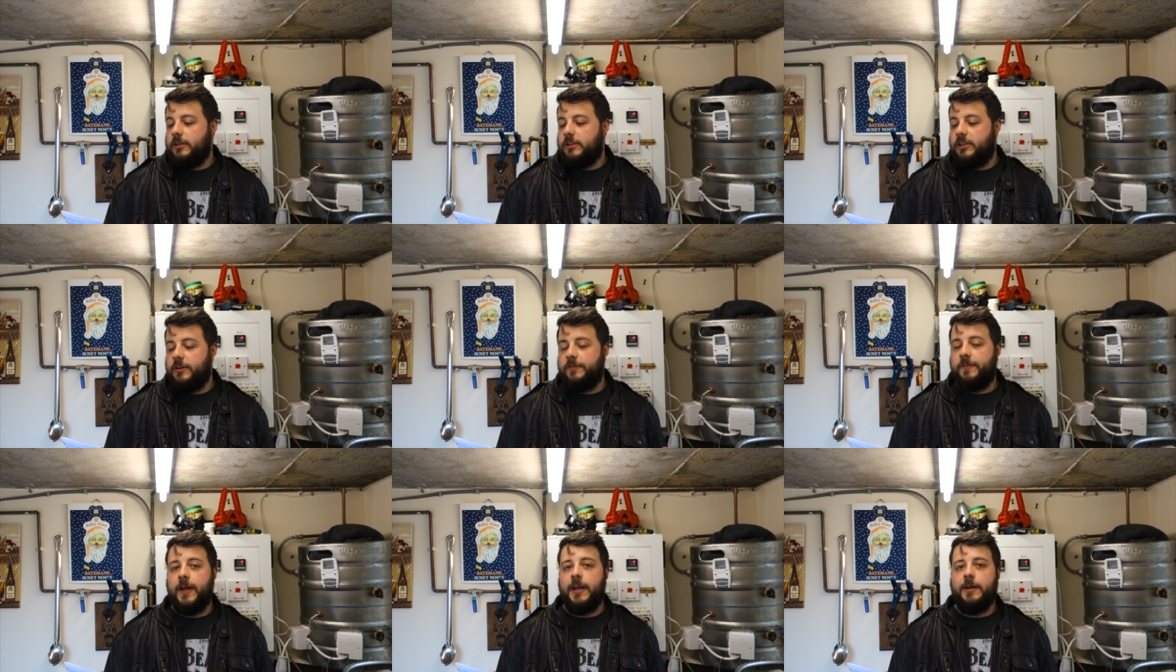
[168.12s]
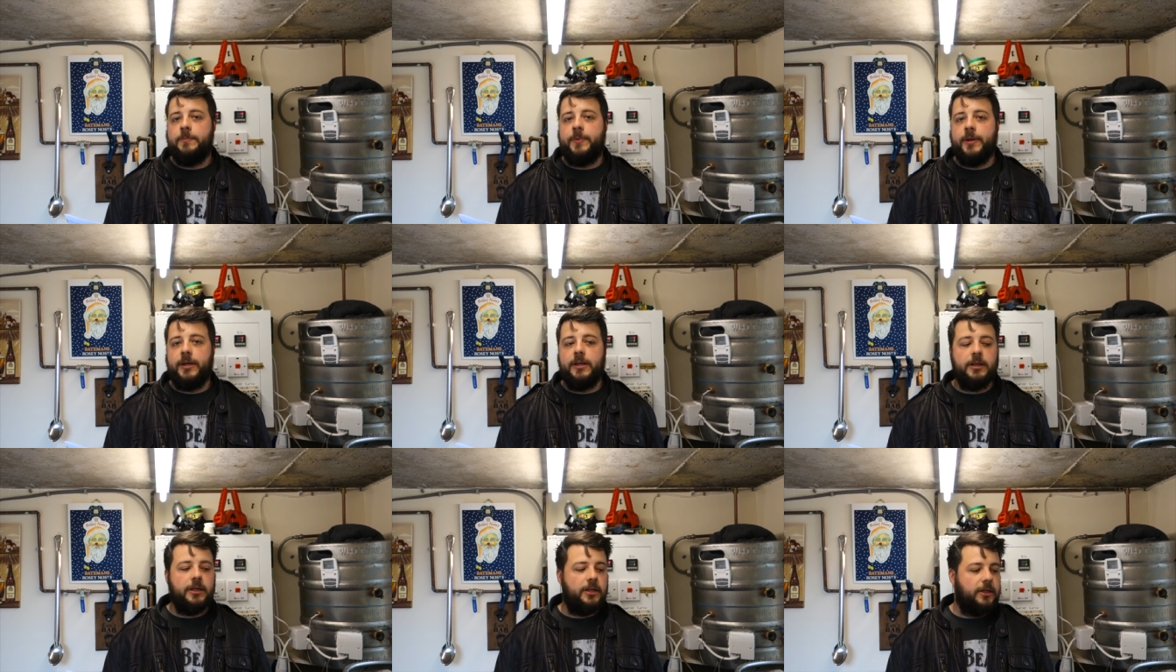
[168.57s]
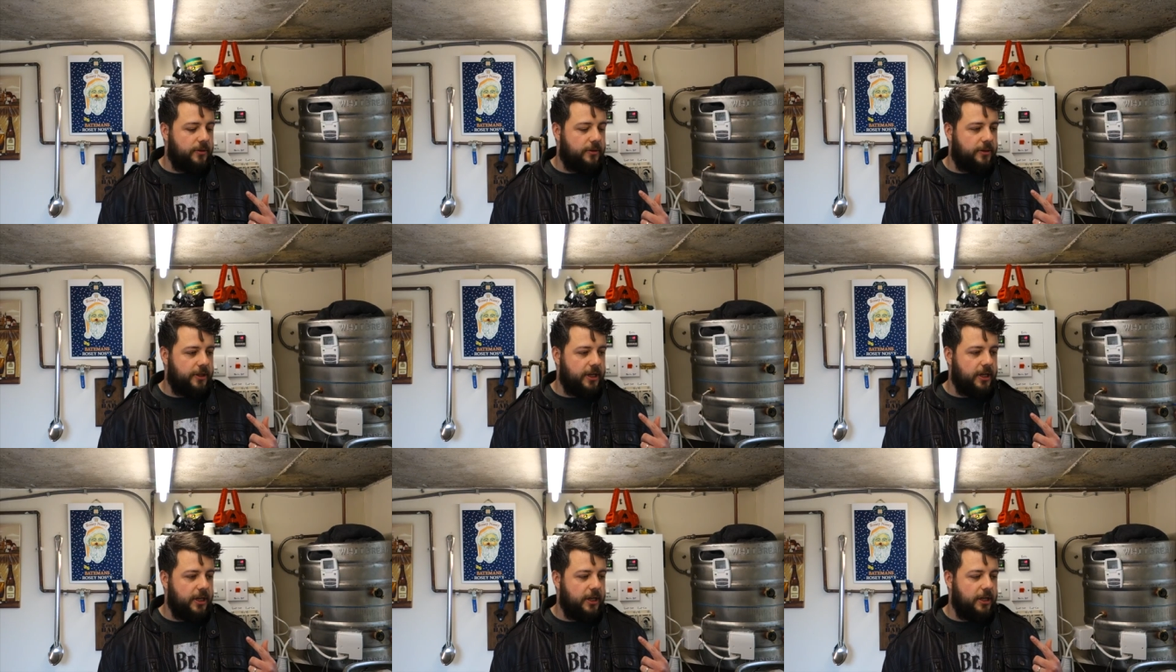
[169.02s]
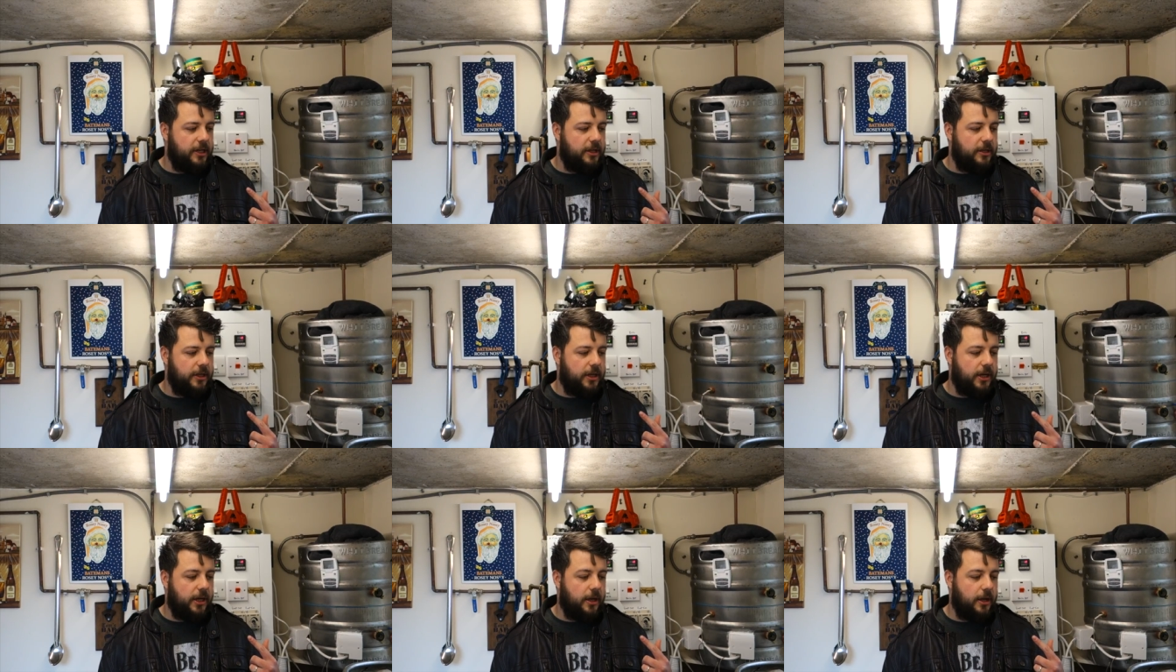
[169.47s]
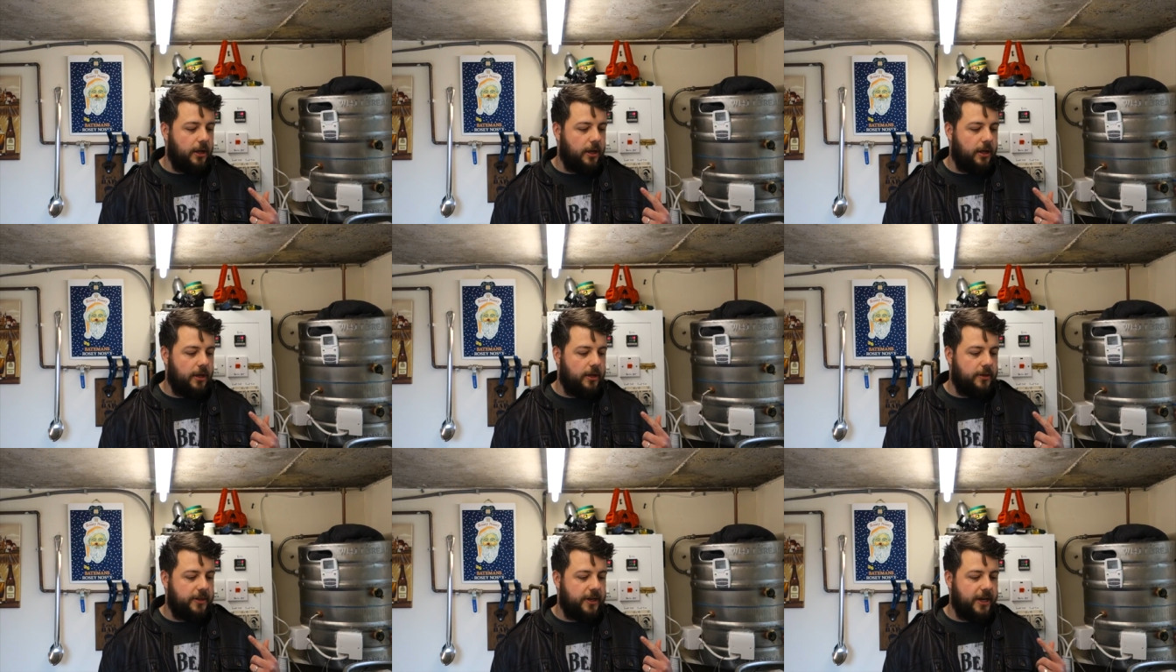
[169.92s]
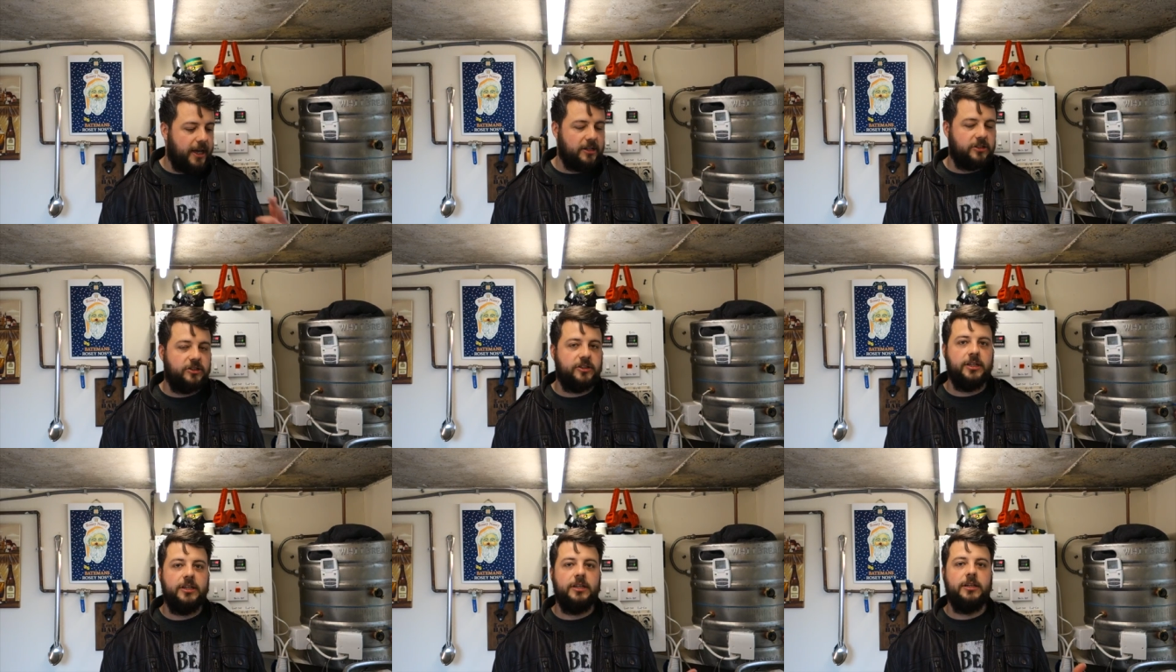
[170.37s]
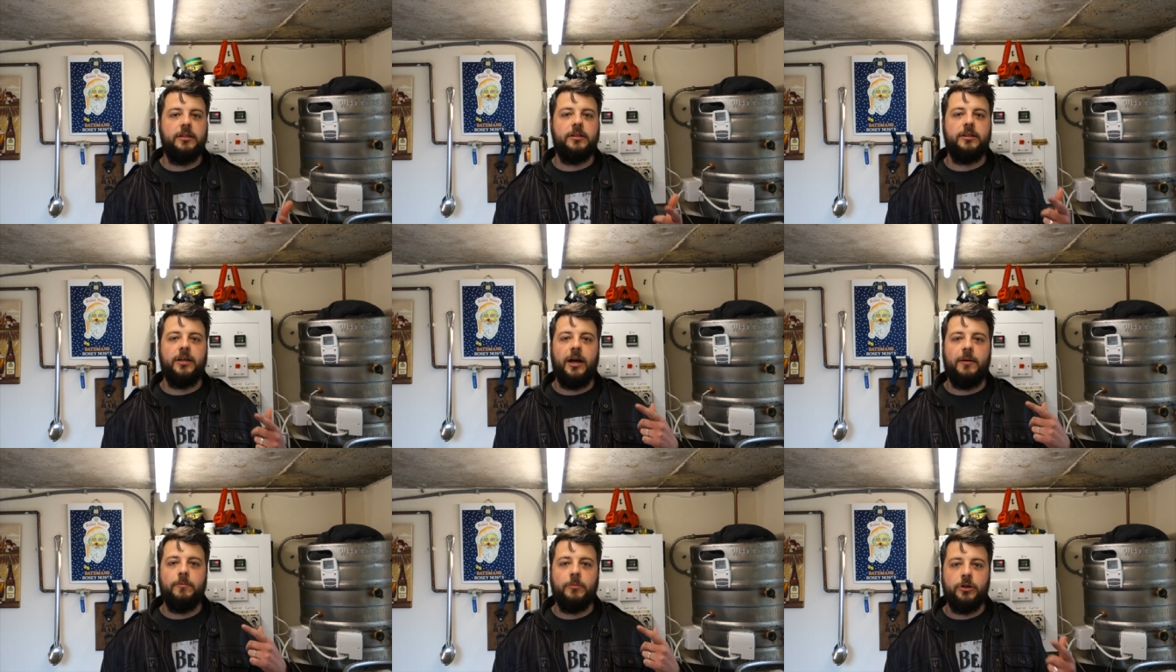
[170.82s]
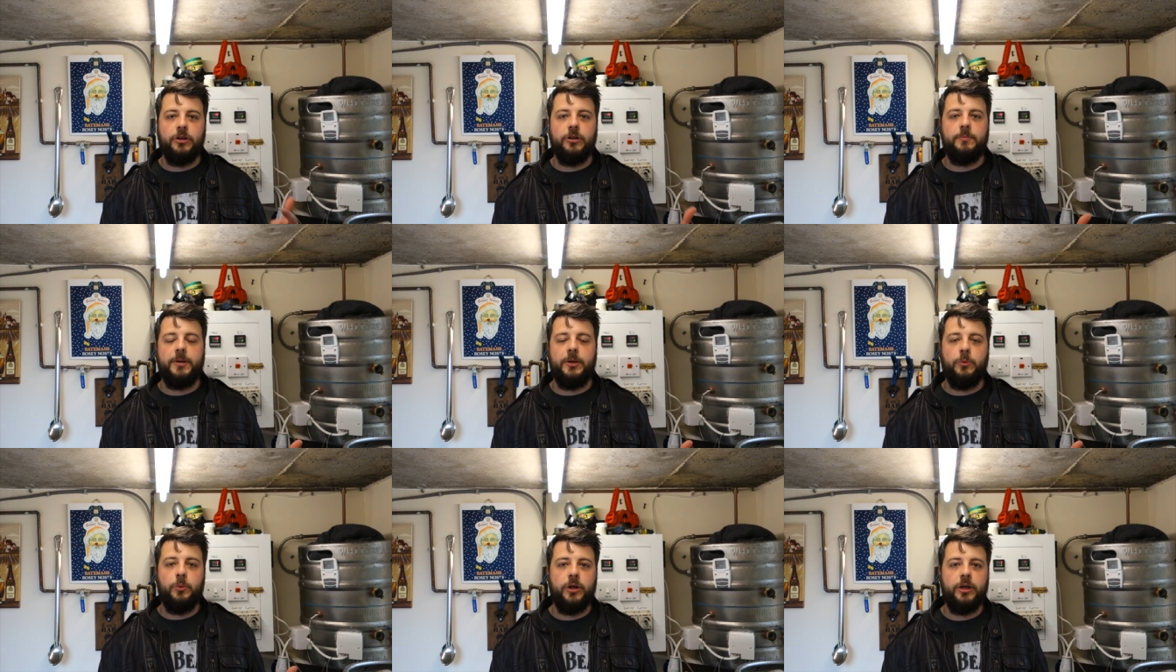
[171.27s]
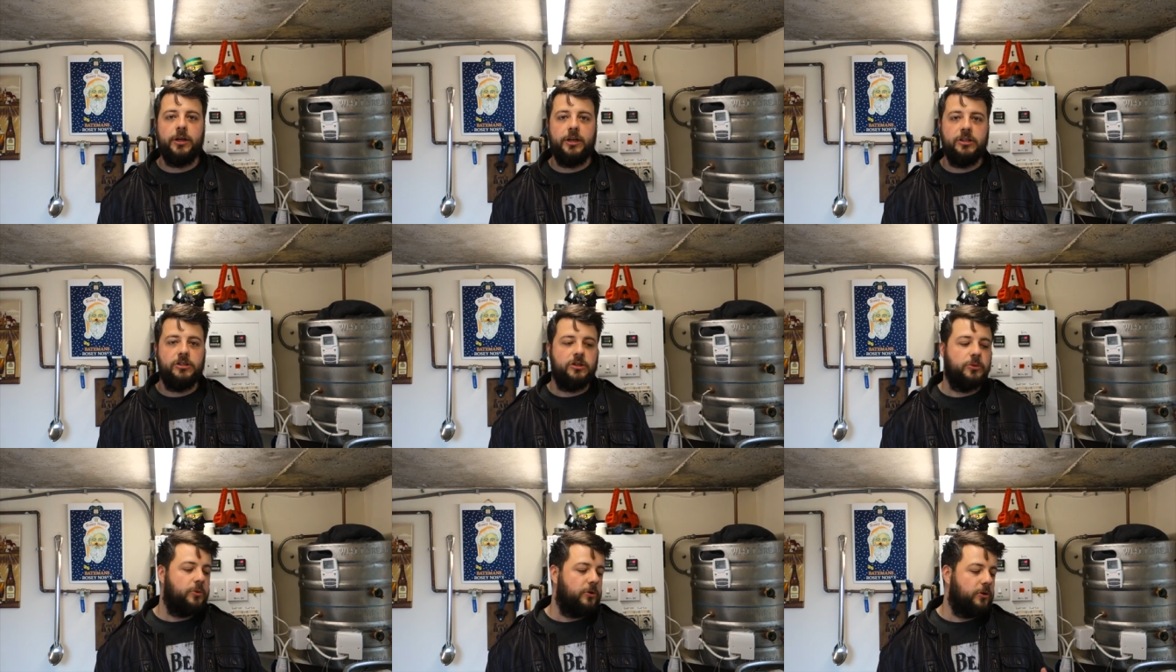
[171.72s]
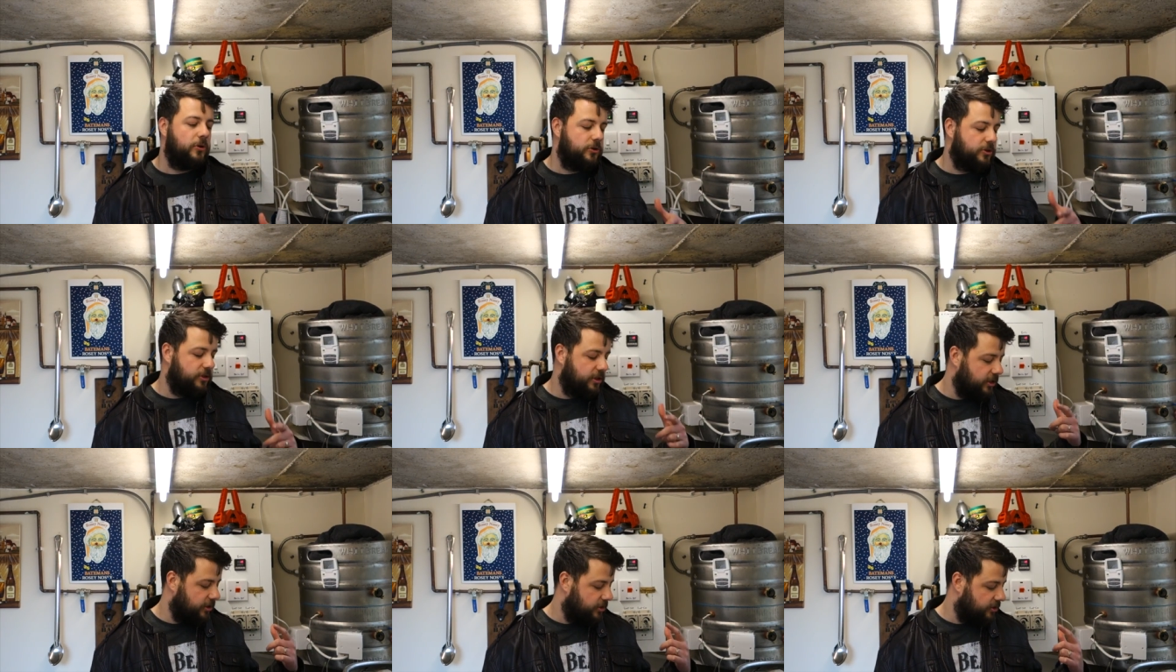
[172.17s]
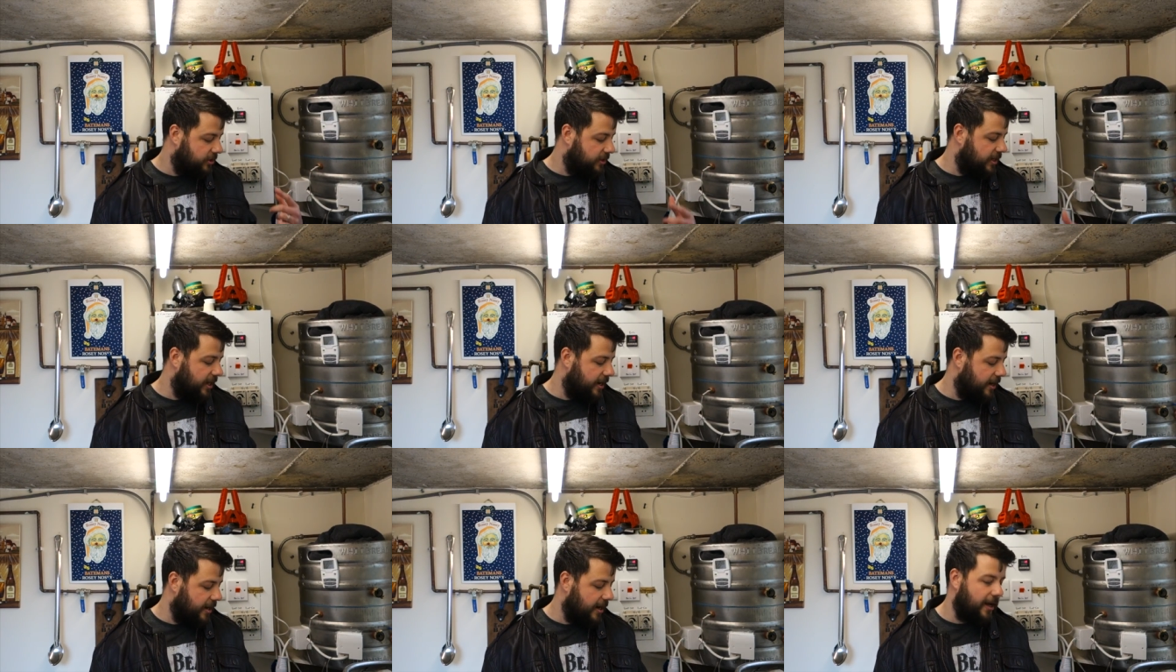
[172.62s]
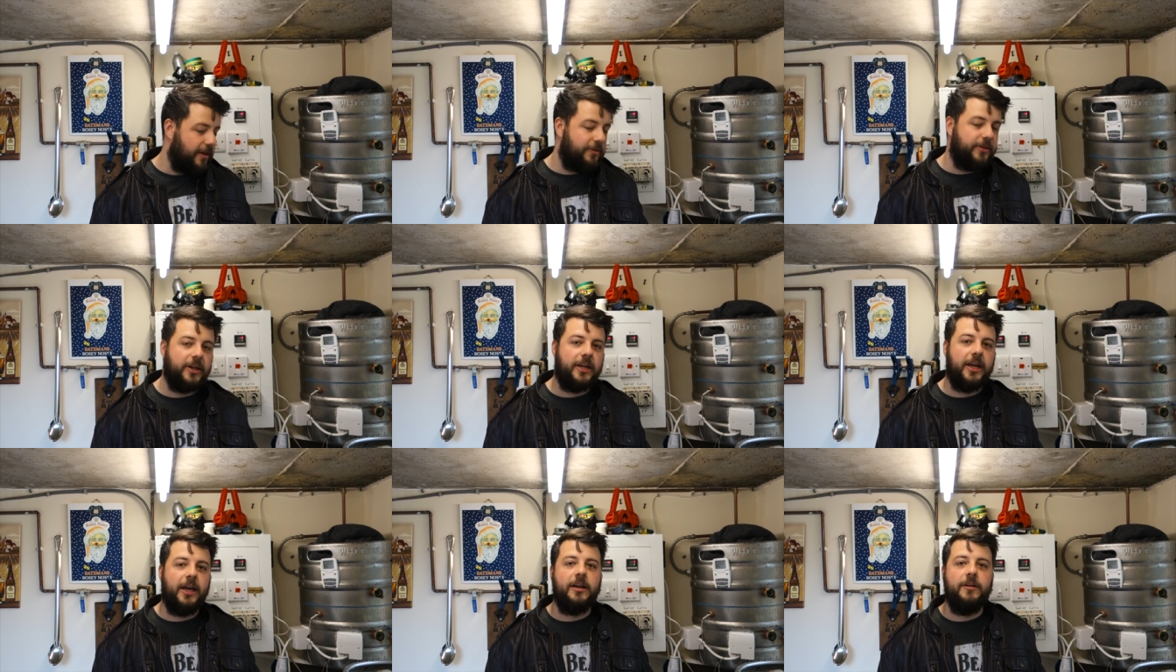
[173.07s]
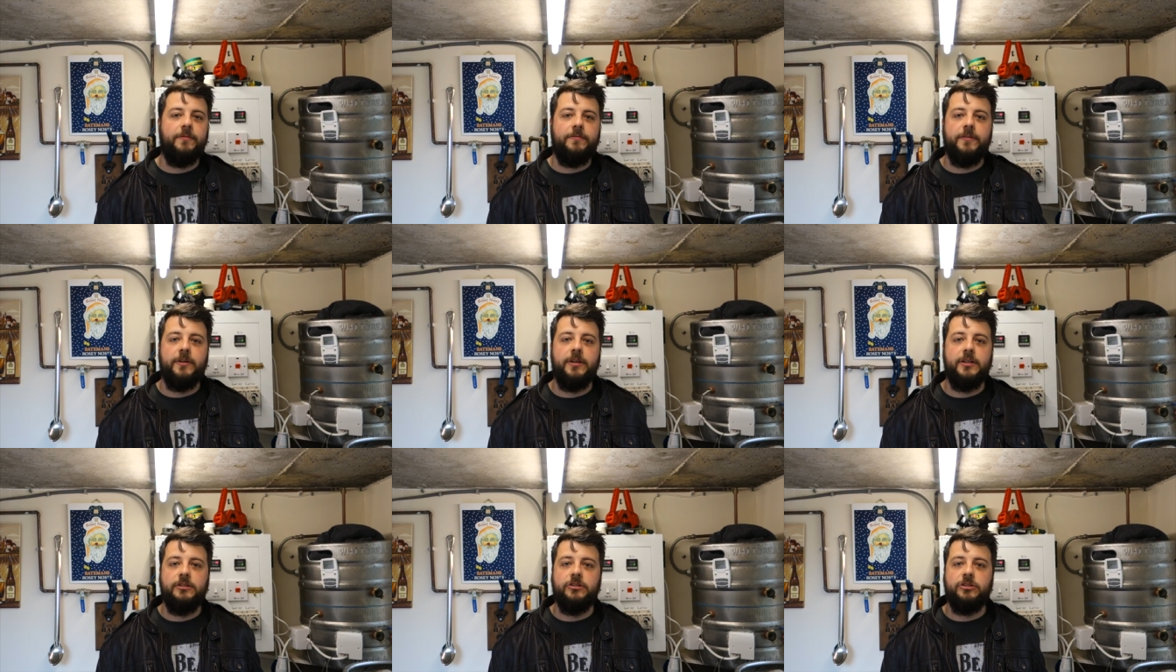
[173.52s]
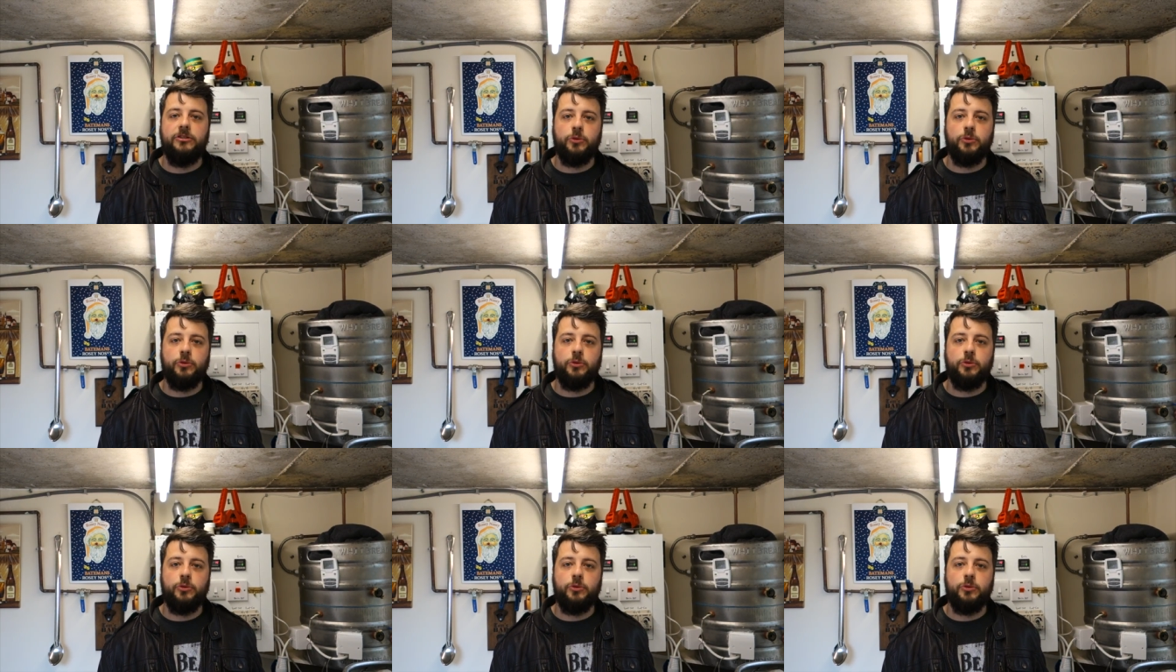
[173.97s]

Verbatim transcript: Developing the uh, the next thing that I'm going to be working towards is getting out the Gecker fittings,